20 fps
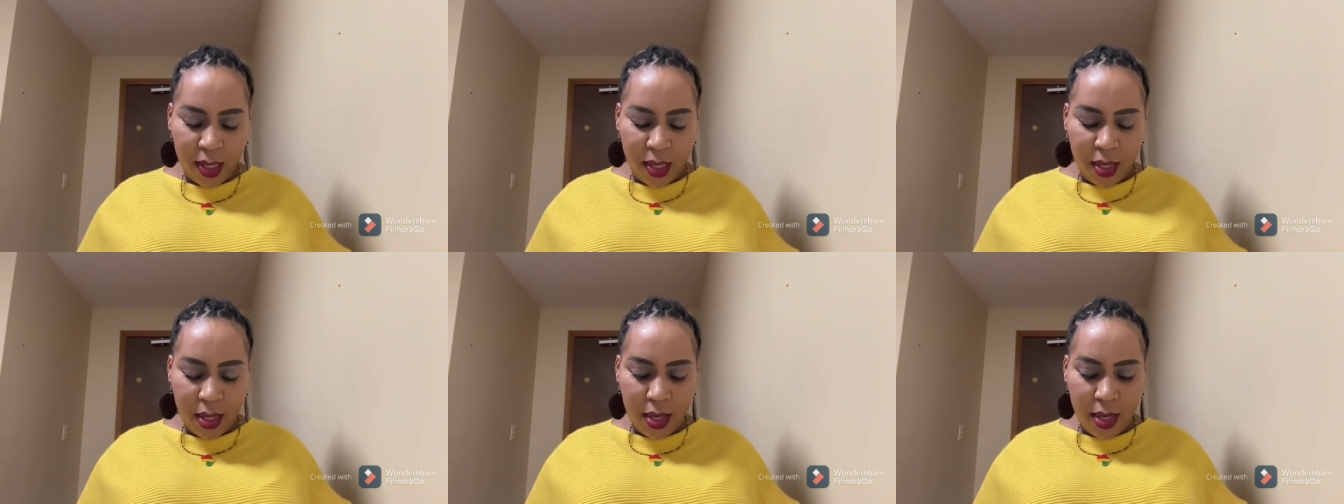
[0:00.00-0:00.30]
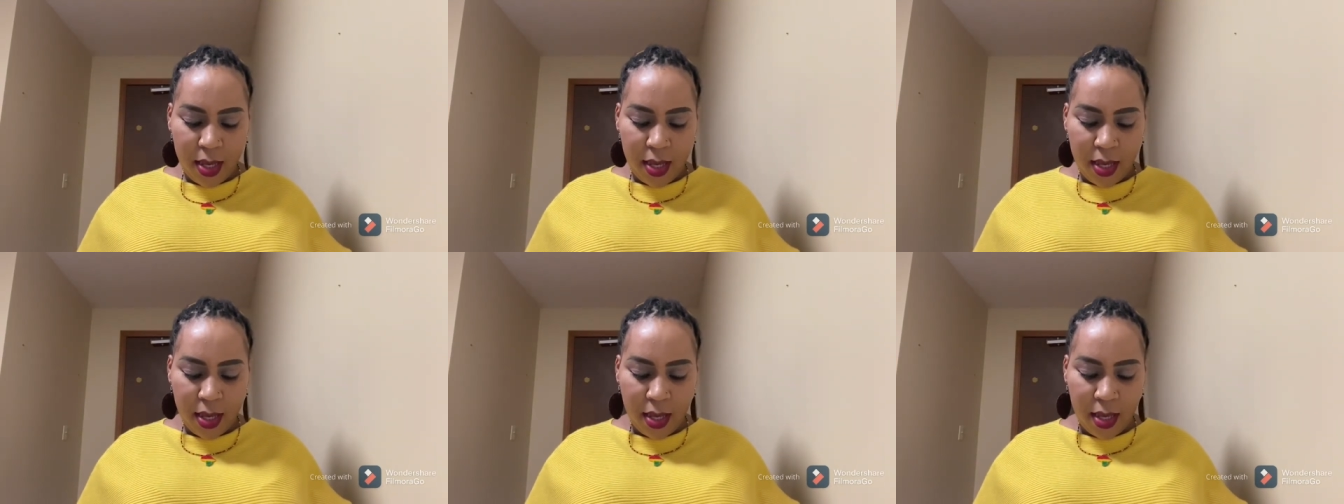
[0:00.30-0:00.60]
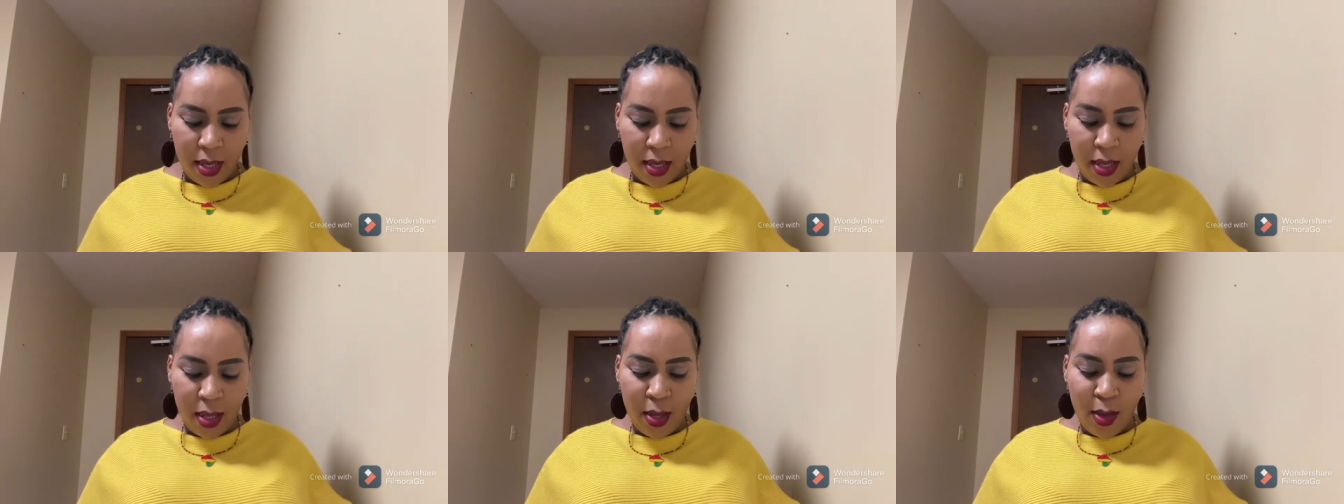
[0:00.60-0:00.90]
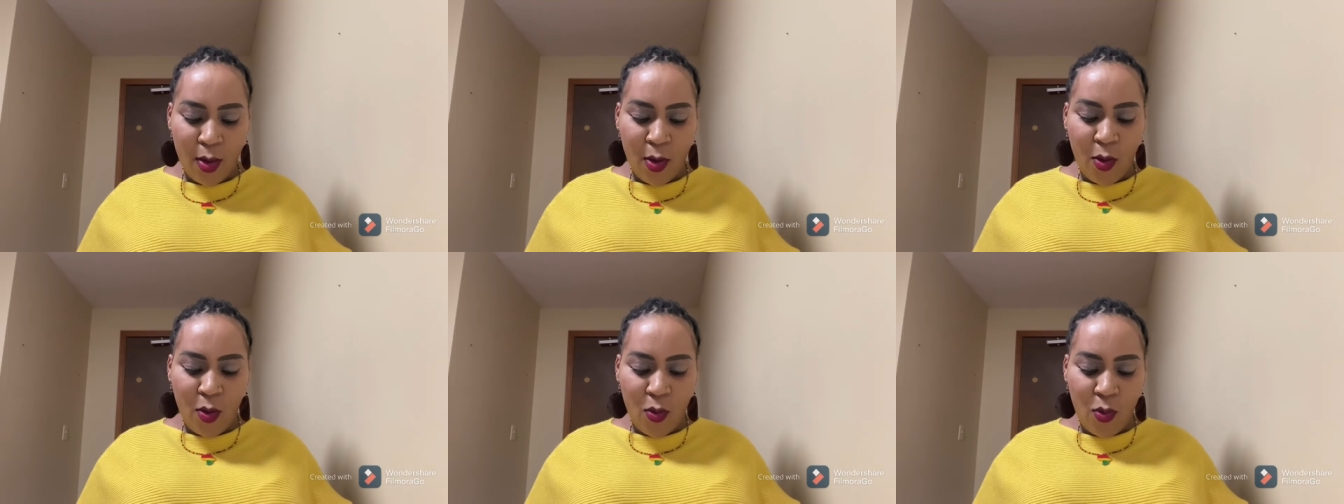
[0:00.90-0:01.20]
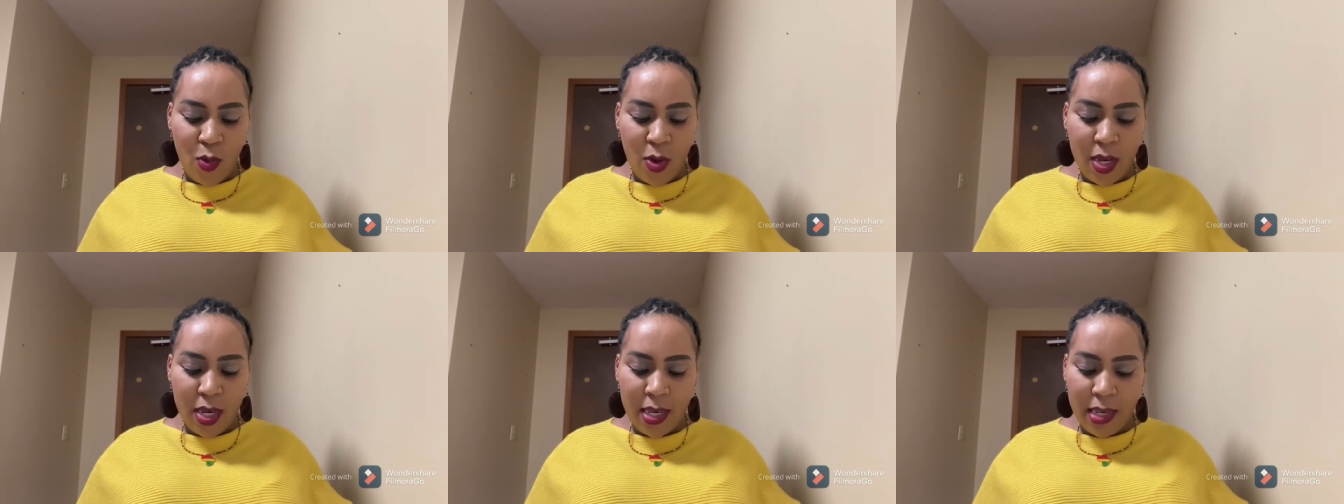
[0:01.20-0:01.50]
hey,
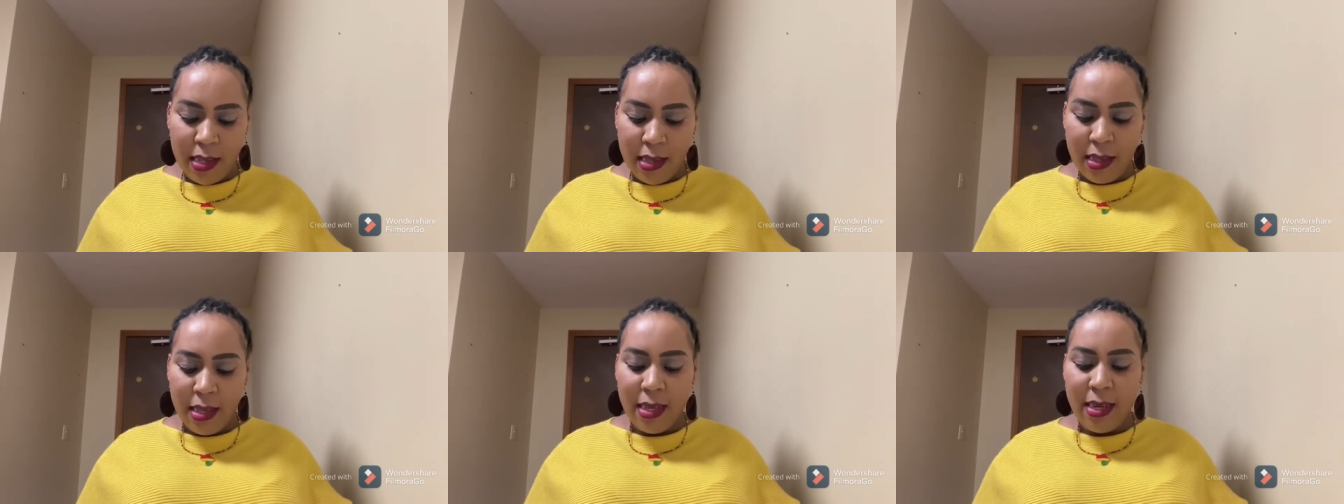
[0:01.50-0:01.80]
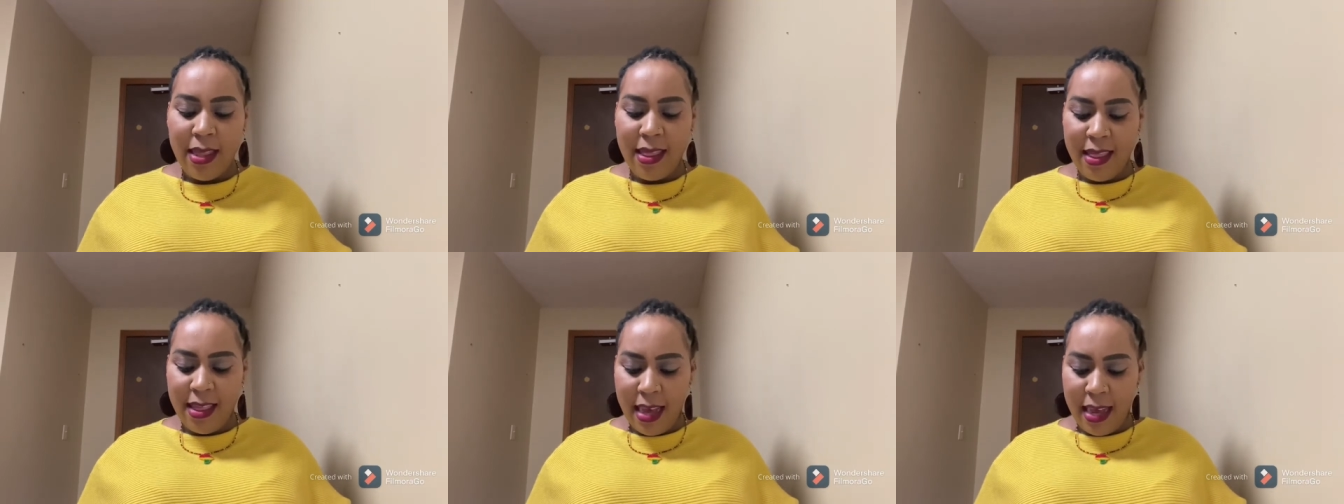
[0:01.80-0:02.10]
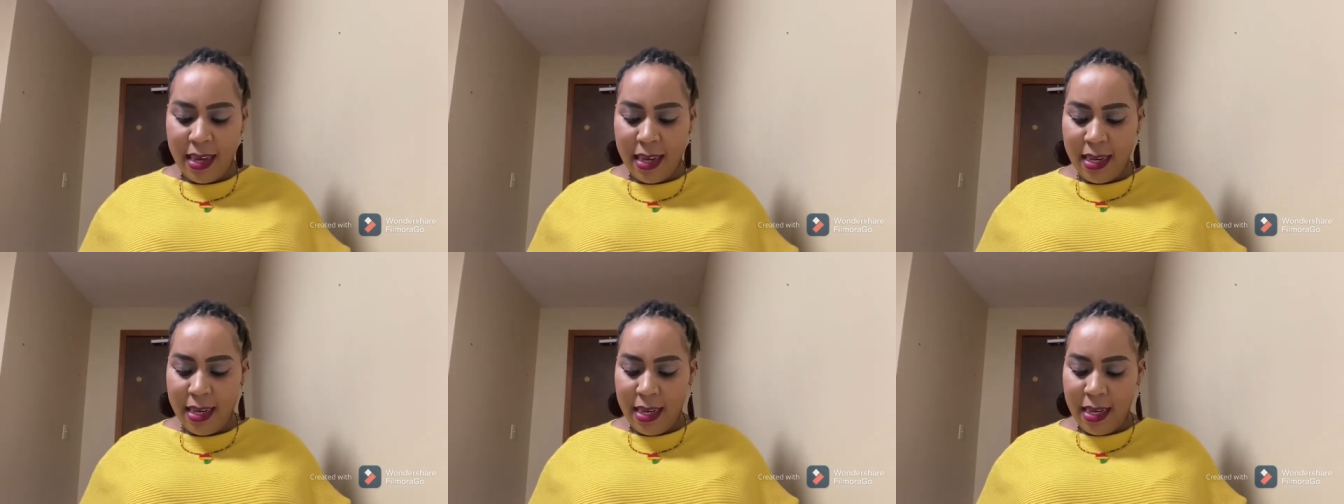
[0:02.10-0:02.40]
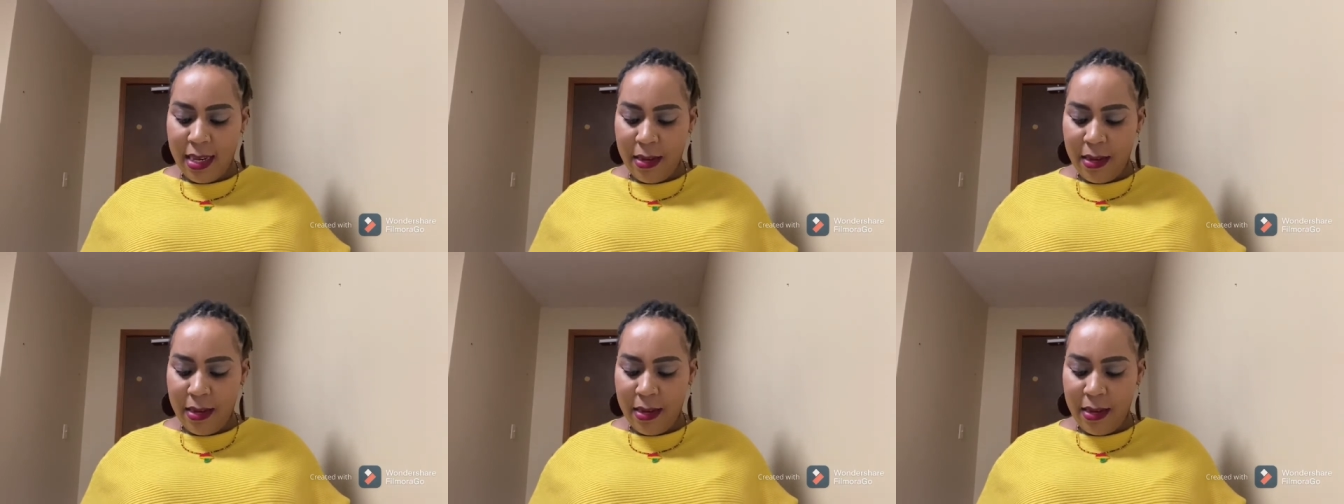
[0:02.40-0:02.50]
what is it that